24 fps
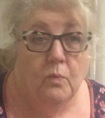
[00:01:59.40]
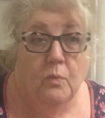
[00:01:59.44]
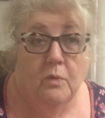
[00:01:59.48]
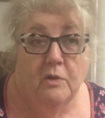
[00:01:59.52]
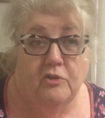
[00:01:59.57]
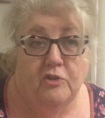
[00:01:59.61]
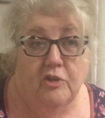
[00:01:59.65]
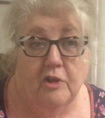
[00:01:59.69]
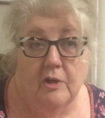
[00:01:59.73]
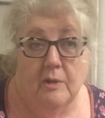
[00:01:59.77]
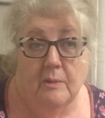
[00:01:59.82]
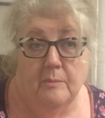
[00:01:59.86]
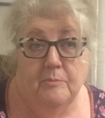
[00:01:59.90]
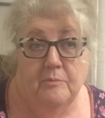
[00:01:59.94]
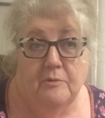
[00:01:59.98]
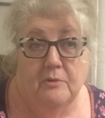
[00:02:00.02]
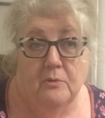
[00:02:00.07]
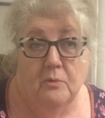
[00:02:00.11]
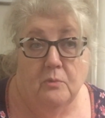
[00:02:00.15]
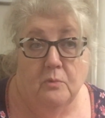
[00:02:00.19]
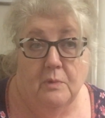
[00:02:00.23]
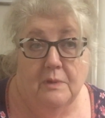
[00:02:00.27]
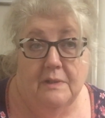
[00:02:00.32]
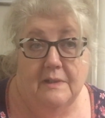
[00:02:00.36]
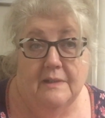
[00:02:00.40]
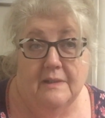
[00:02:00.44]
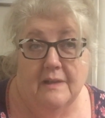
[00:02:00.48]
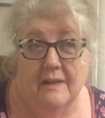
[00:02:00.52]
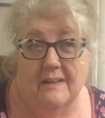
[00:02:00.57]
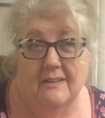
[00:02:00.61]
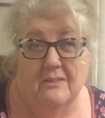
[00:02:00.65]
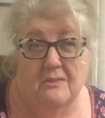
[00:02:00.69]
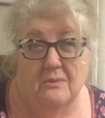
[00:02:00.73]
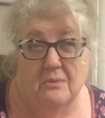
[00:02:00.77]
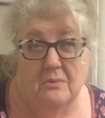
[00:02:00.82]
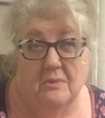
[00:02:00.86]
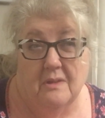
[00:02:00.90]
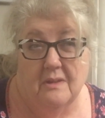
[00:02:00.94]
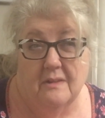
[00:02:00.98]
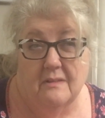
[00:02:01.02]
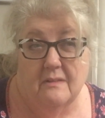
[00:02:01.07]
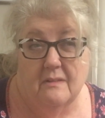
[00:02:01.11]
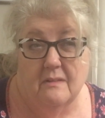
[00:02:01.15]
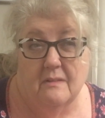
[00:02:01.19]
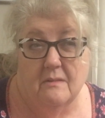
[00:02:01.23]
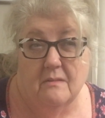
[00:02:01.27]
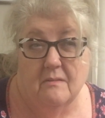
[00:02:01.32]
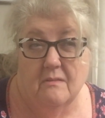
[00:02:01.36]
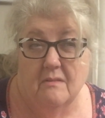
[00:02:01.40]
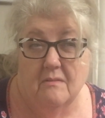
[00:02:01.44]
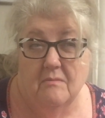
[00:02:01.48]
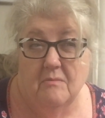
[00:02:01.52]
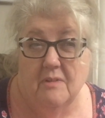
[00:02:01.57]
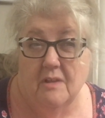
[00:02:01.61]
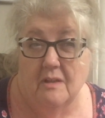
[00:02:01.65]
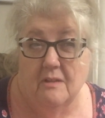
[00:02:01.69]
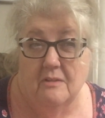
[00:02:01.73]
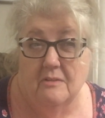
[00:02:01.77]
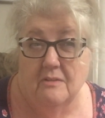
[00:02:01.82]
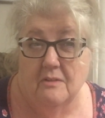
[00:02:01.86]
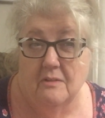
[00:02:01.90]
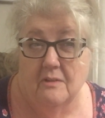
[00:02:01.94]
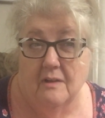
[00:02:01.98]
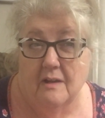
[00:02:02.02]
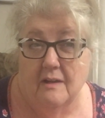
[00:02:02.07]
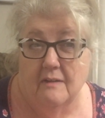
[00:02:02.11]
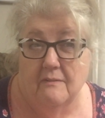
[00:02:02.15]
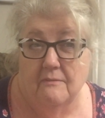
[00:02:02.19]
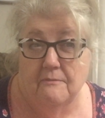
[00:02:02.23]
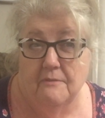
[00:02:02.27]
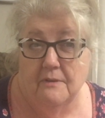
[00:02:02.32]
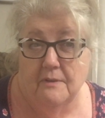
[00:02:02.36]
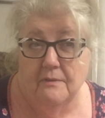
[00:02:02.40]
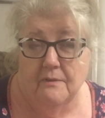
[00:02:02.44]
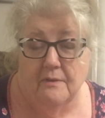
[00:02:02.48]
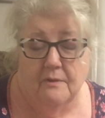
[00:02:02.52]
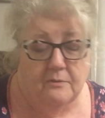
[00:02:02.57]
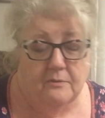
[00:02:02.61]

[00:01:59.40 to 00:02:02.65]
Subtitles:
which helps with night sweats. We all know how fun